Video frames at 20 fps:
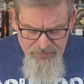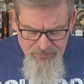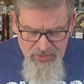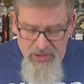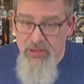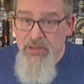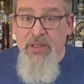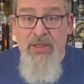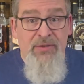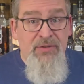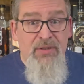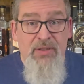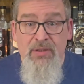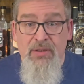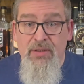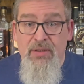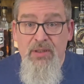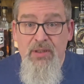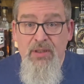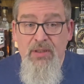Clint,
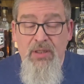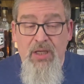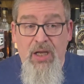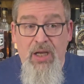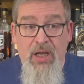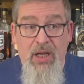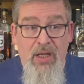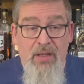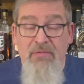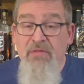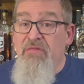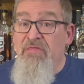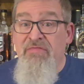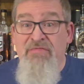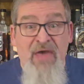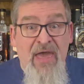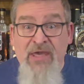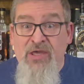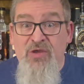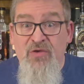
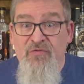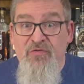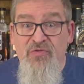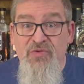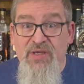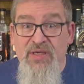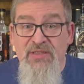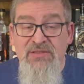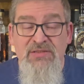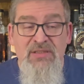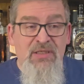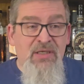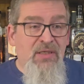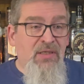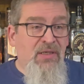thank you for these.